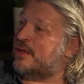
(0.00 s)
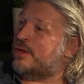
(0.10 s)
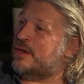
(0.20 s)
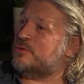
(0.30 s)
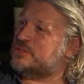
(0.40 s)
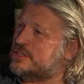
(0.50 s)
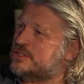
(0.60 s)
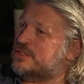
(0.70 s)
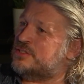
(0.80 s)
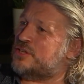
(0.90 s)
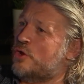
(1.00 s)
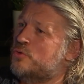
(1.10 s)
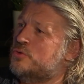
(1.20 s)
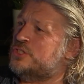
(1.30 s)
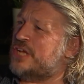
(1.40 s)
you know, and it was just
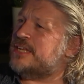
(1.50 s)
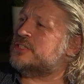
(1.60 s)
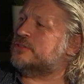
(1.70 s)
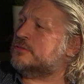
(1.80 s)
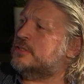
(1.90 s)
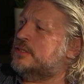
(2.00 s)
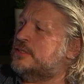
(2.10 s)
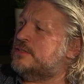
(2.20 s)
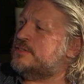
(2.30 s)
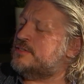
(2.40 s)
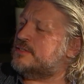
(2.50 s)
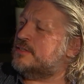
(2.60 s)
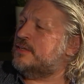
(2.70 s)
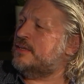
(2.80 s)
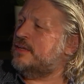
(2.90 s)
so gentle and.
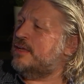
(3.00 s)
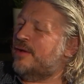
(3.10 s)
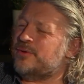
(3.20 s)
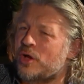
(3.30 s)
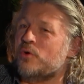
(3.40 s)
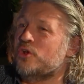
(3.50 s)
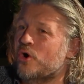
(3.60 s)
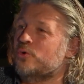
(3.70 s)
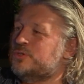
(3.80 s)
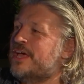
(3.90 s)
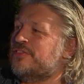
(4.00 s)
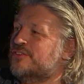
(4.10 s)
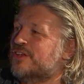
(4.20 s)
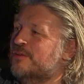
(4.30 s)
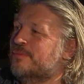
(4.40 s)
I mean, no, not all deaths
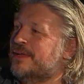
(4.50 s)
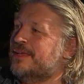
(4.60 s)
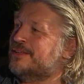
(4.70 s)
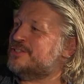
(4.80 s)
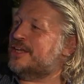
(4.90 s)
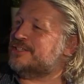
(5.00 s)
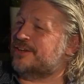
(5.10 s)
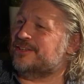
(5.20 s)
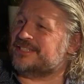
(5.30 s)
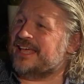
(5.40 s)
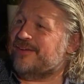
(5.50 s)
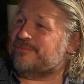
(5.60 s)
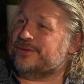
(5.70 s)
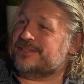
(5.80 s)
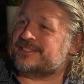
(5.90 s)
are going to be as gentle as that,
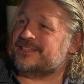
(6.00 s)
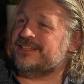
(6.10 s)
but